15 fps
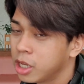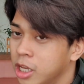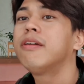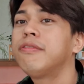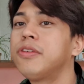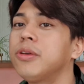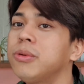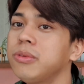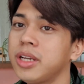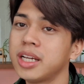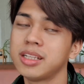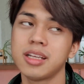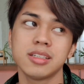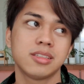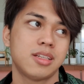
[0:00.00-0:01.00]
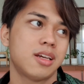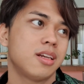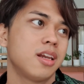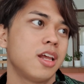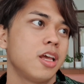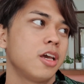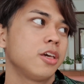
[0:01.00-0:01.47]
If you realize that
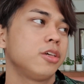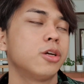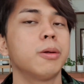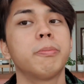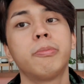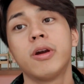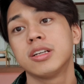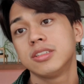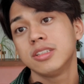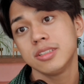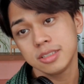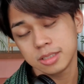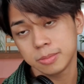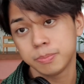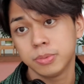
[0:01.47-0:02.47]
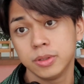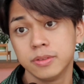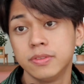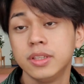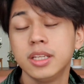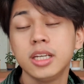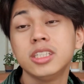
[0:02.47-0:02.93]
your presence is a
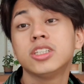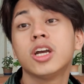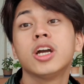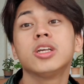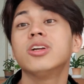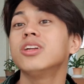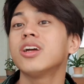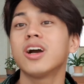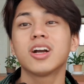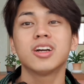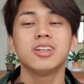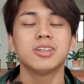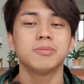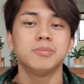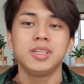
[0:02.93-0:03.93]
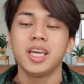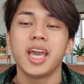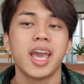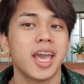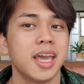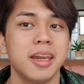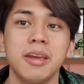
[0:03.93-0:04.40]
privilege, you're not gonna be
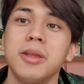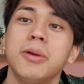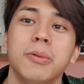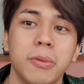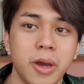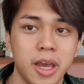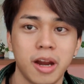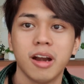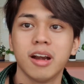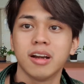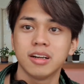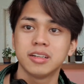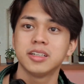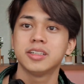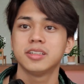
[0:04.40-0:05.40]
anywhere.